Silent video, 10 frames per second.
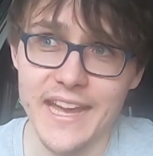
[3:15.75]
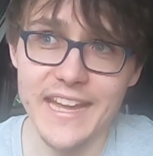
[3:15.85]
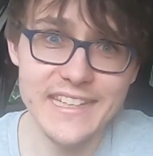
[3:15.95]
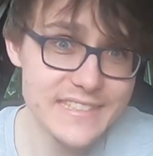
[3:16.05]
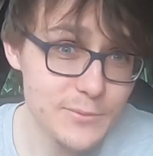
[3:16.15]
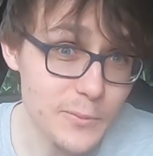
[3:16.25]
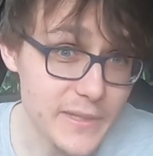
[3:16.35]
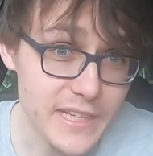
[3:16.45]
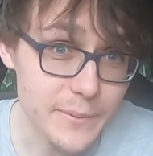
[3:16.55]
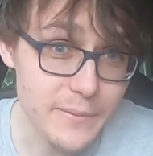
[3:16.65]
and it's
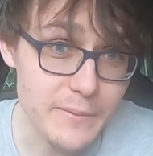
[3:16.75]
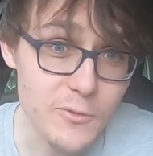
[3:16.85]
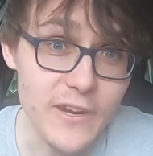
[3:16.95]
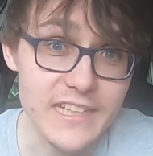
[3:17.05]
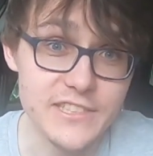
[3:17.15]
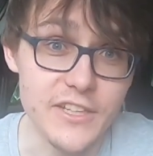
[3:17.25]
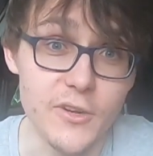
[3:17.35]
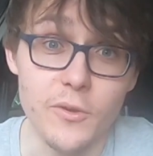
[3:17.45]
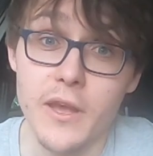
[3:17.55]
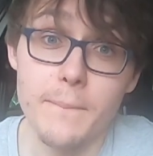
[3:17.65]
probably going to be a bit more
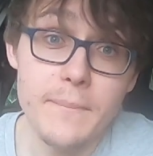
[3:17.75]
agile.